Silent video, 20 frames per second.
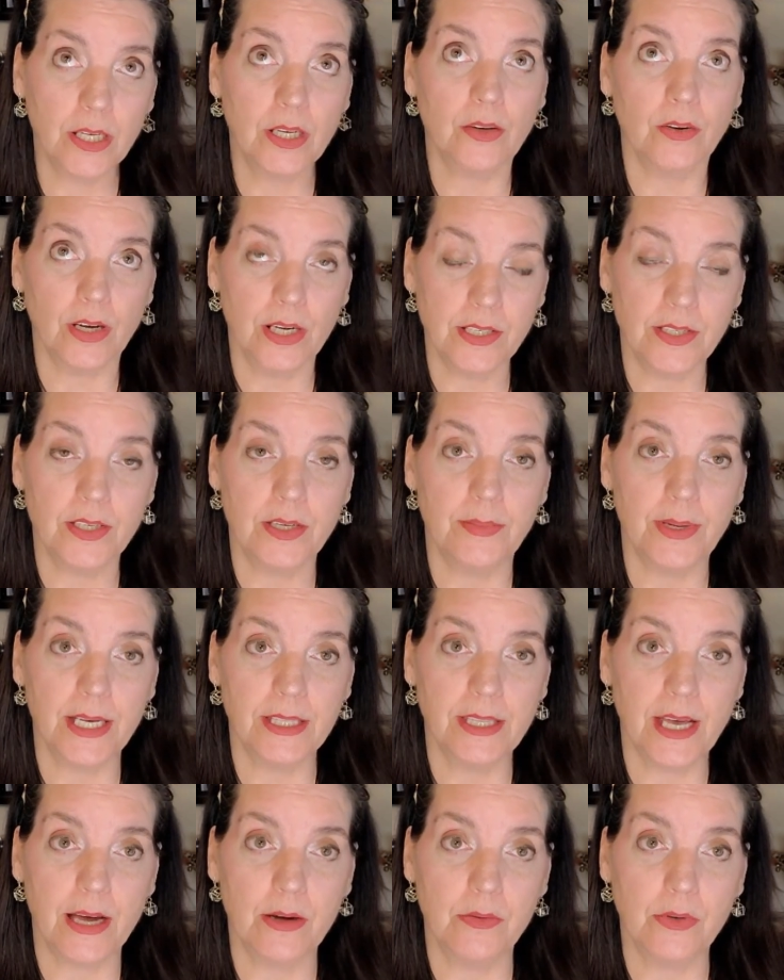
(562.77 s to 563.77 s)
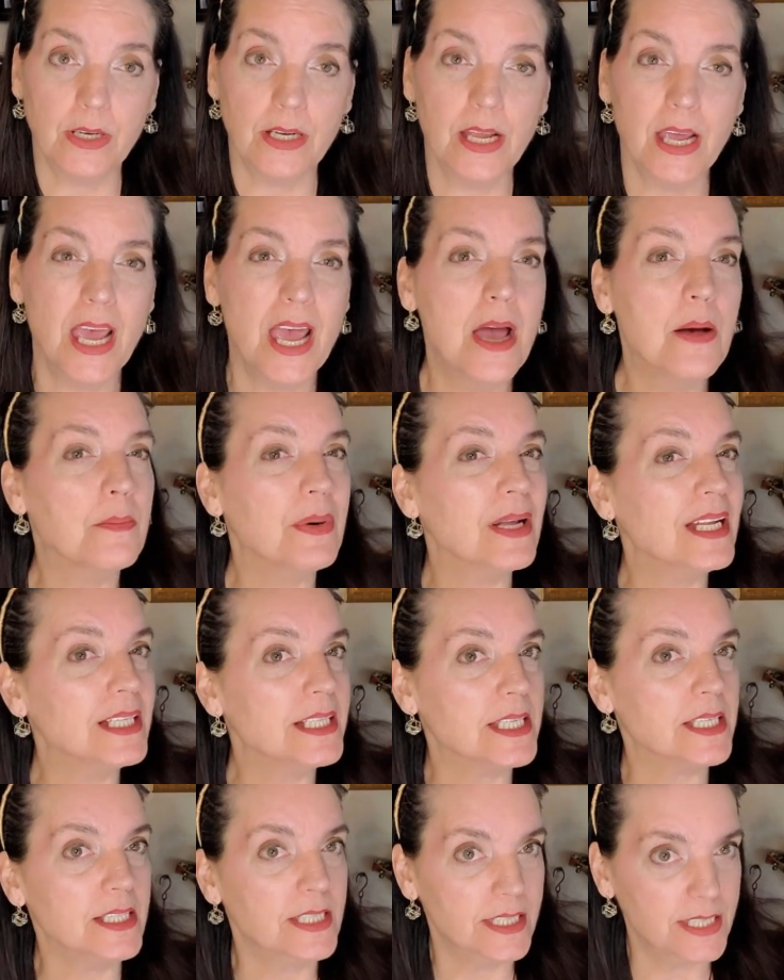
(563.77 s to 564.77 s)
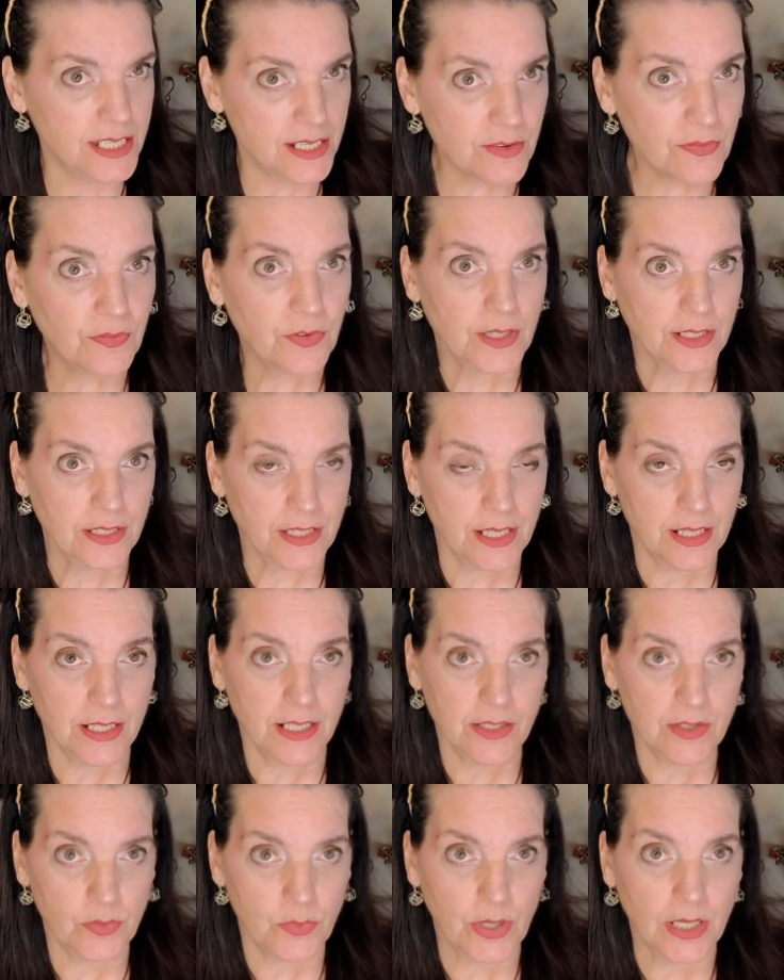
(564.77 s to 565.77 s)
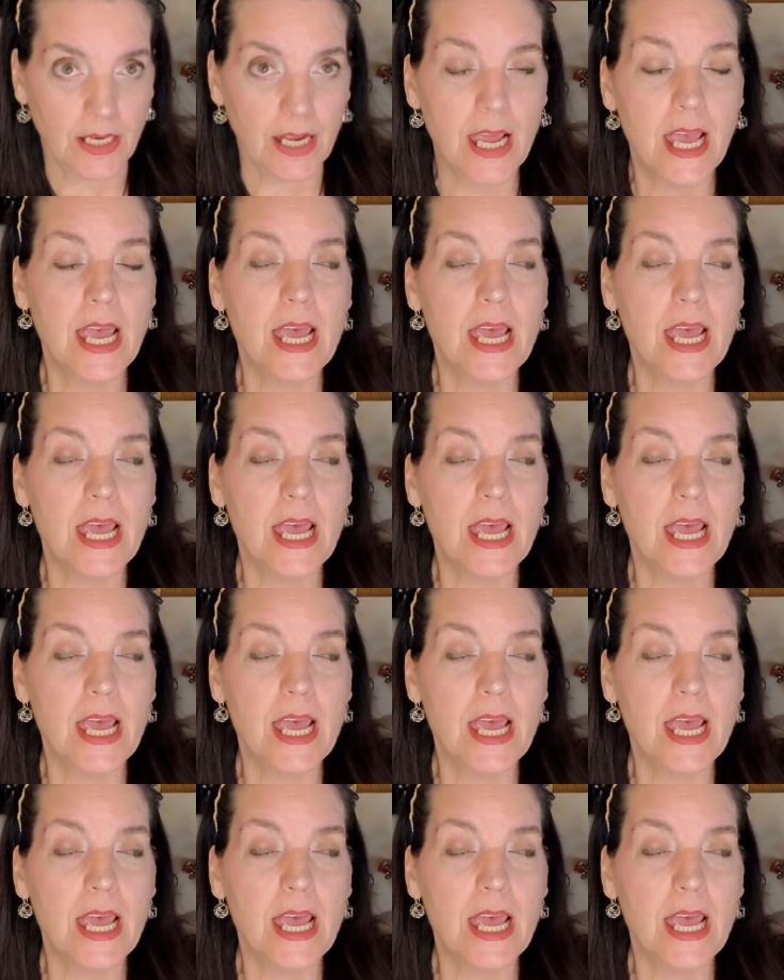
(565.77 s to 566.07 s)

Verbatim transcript: really crazy about that one, but it's different than this one.